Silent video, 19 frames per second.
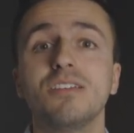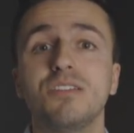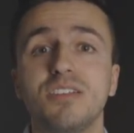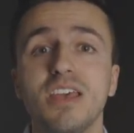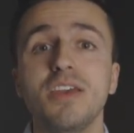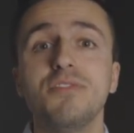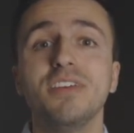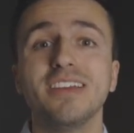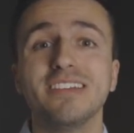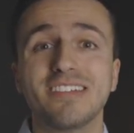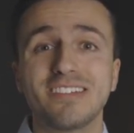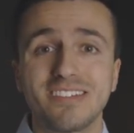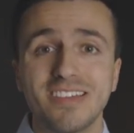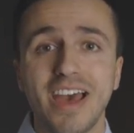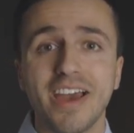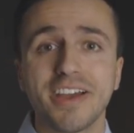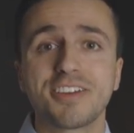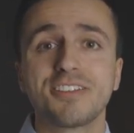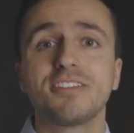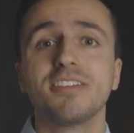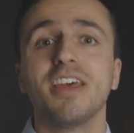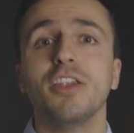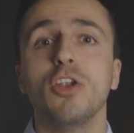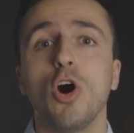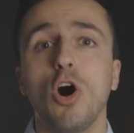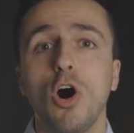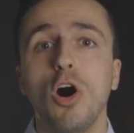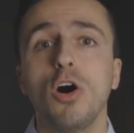saving sex
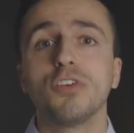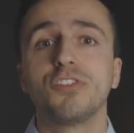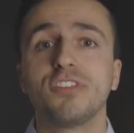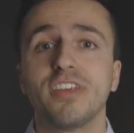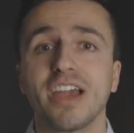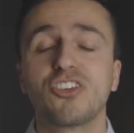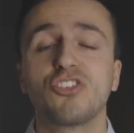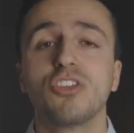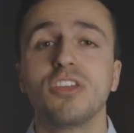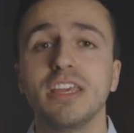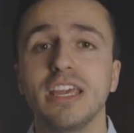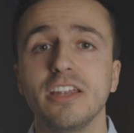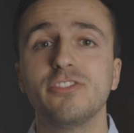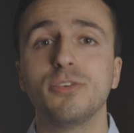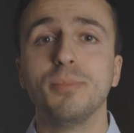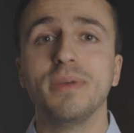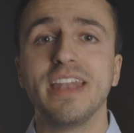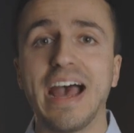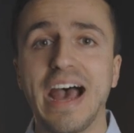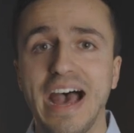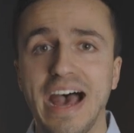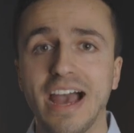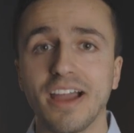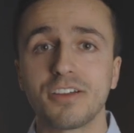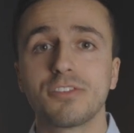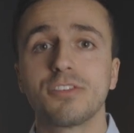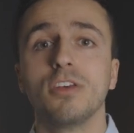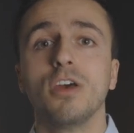and all sexually intimate
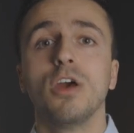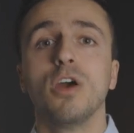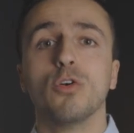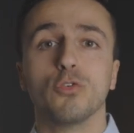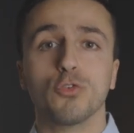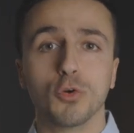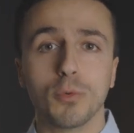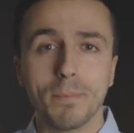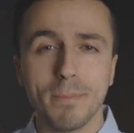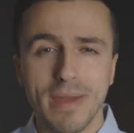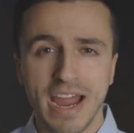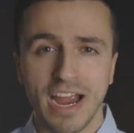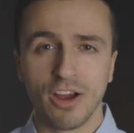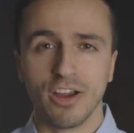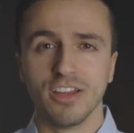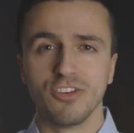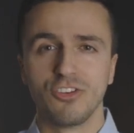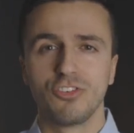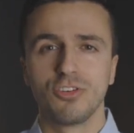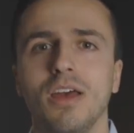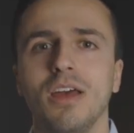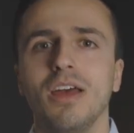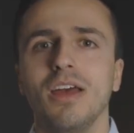acts for marriage.